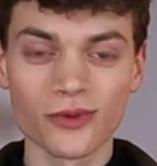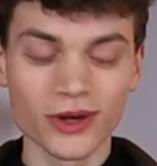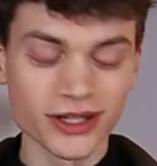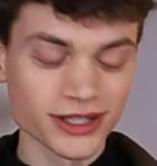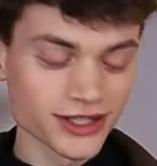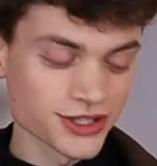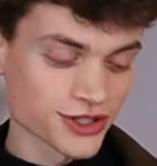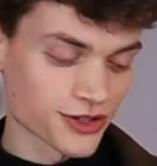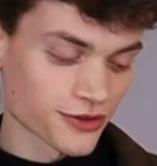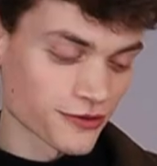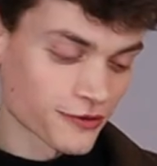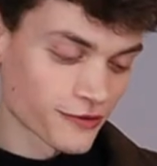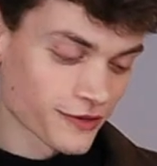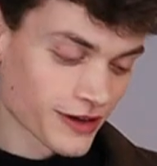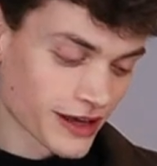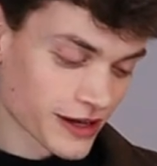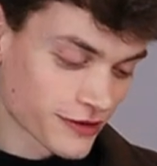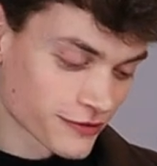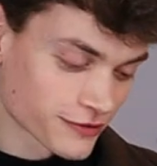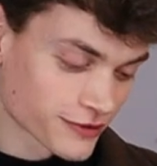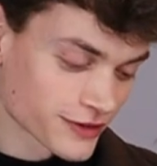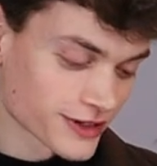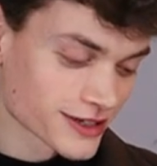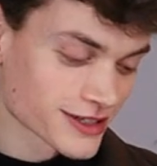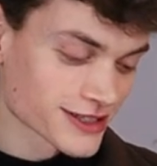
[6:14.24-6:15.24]
what is your
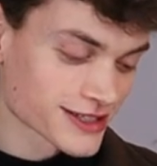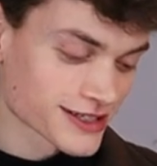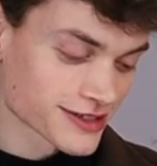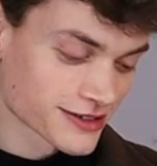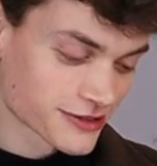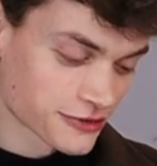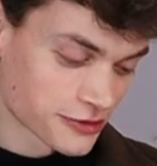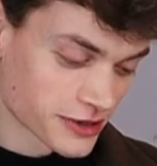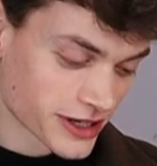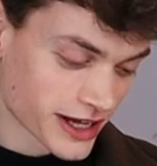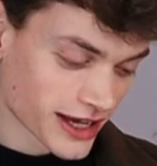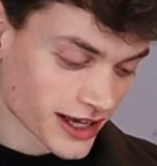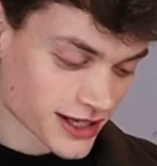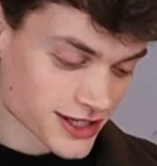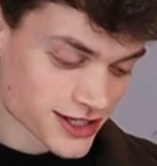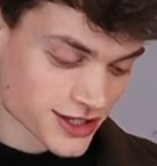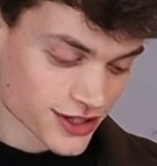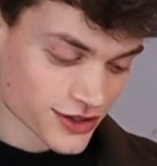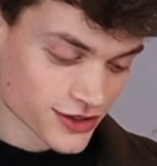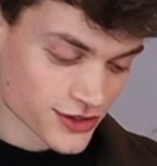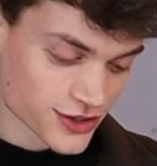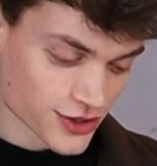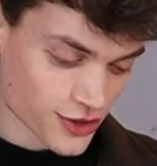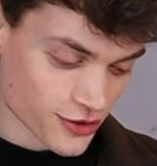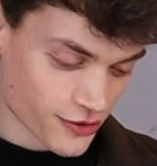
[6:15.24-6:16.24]
favorite
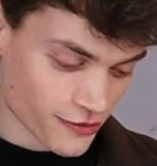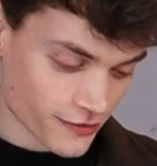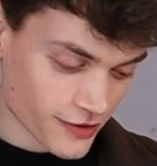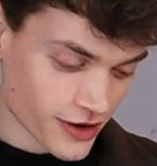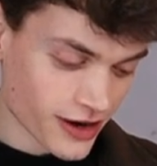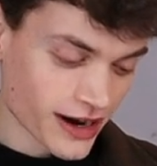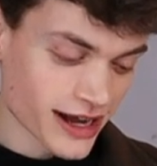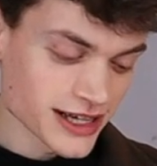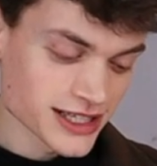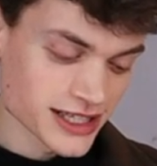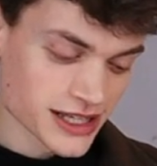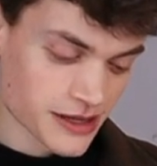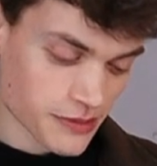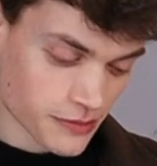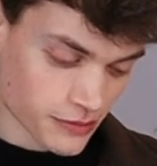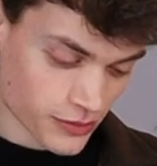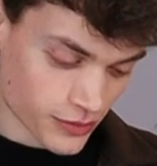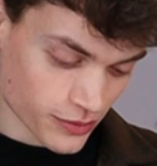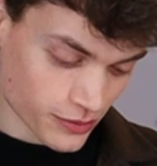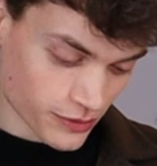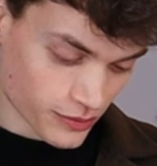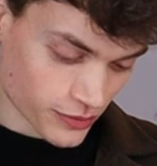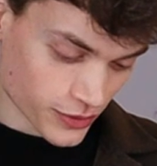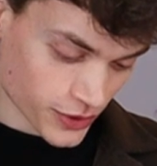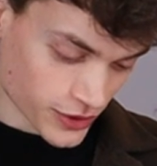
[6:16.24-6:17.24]
creation so far? Actually,
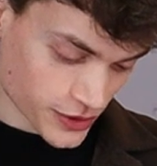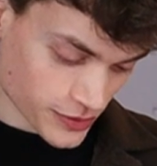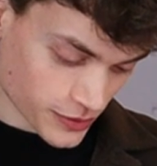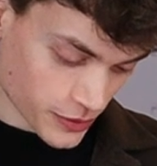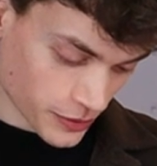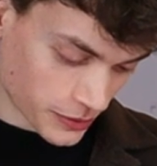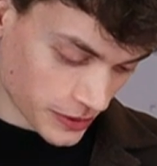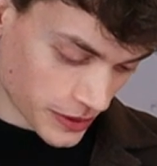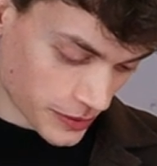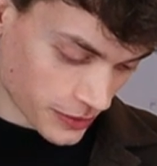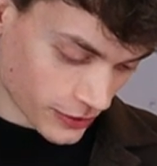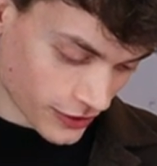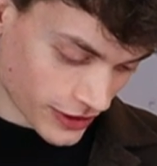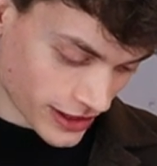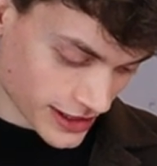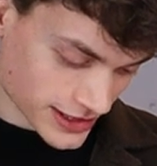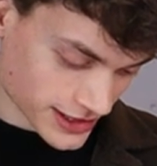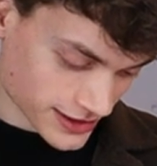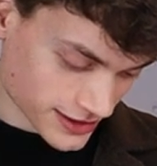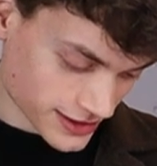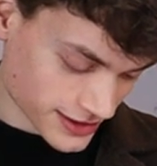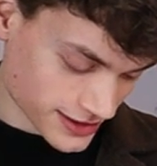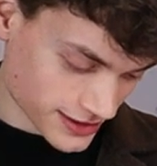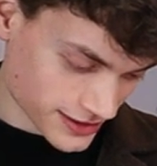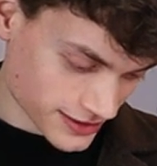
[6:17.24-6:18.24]
multiple people
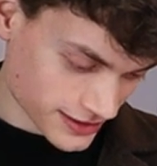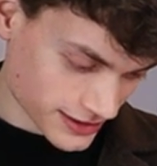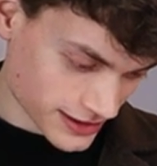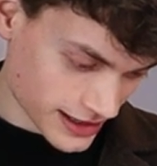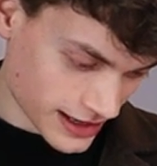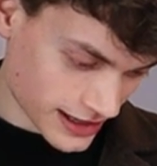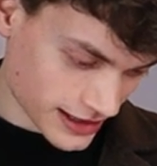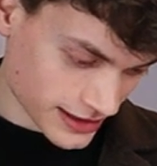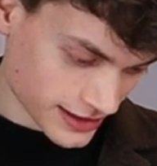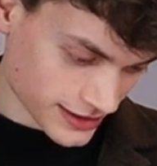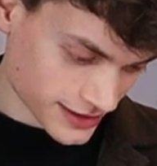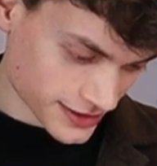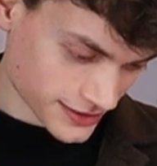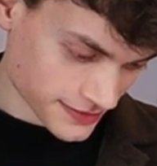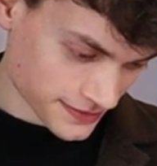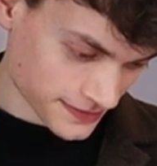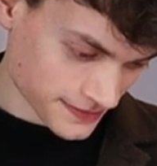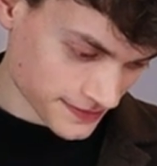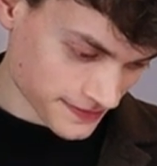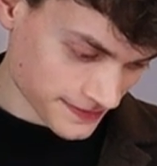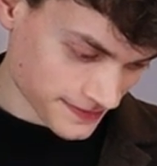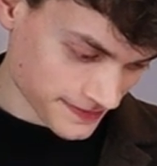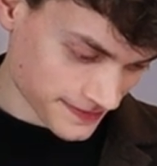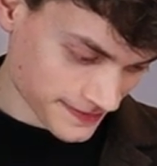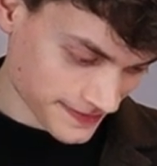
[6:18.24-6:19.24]
asked that.
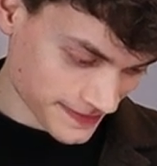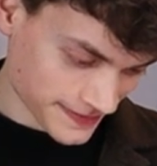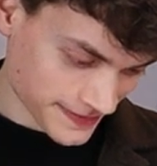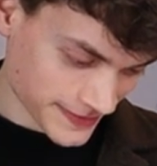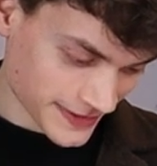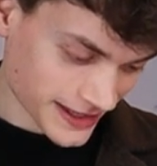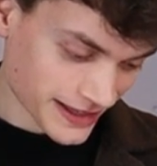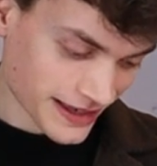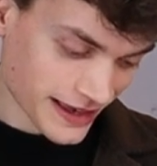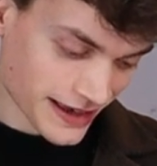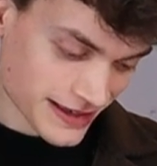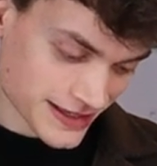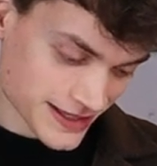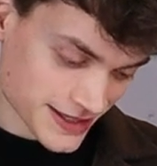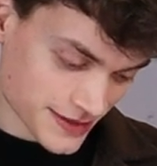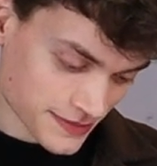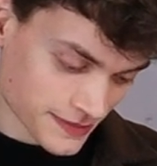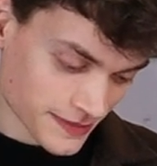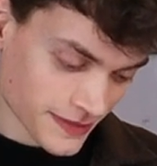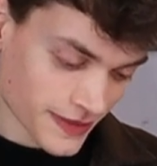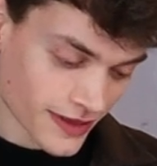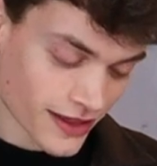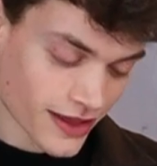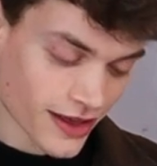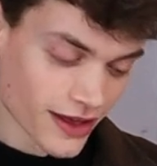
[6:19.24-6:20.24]
Yes.
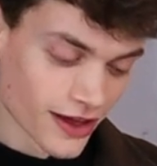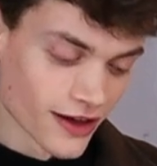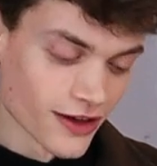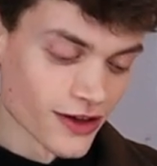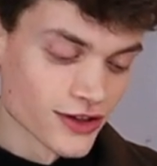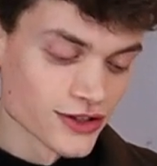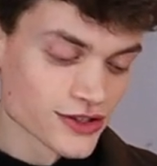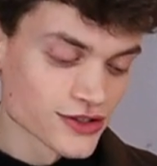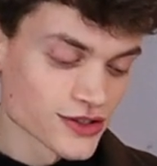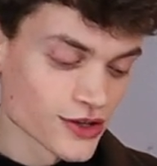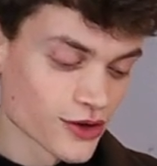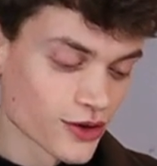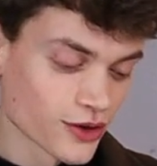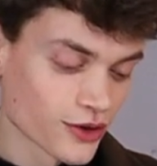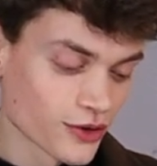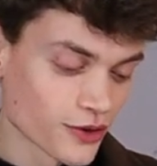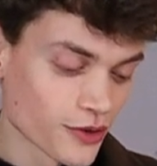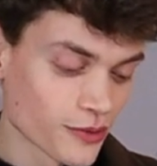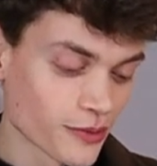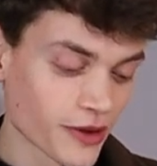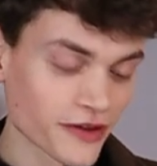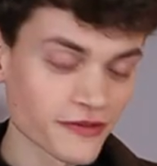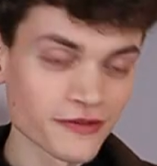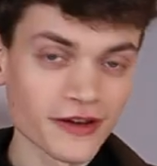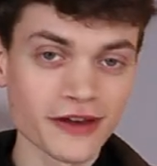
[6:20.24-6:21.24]
So
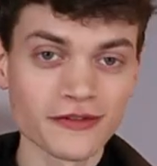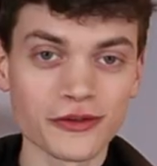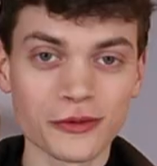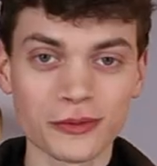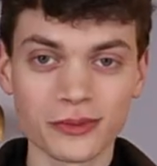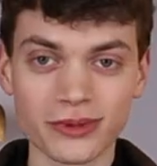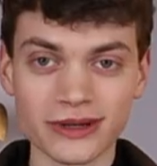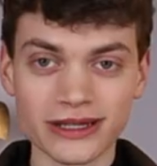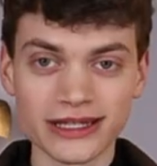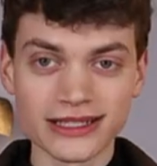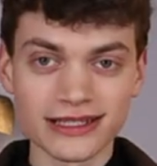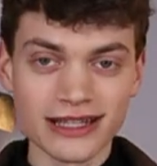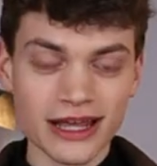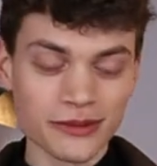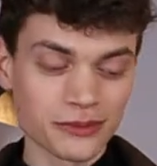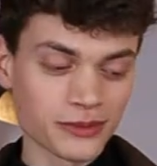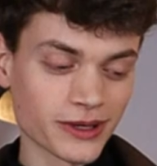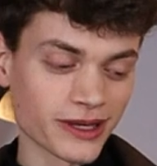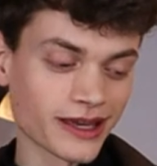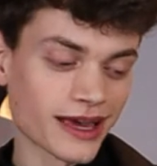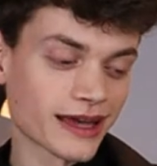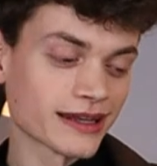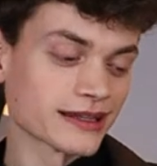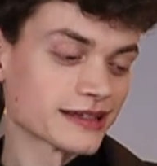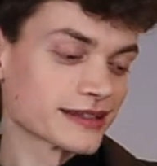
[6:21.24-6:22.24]
my favorite piece, let
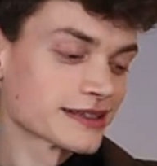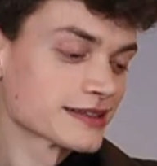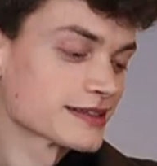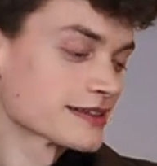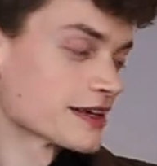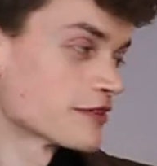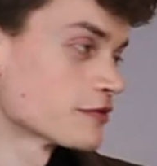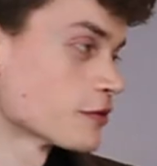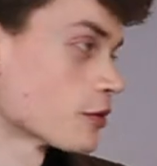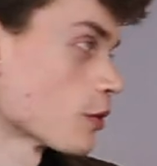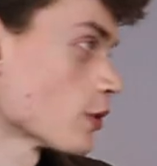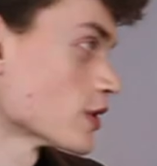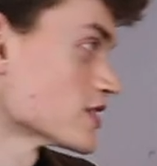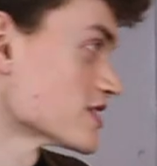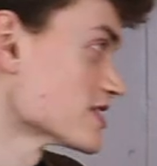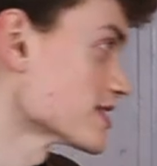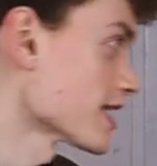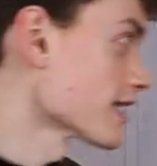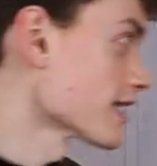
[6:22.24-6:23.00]
me get it. Give me one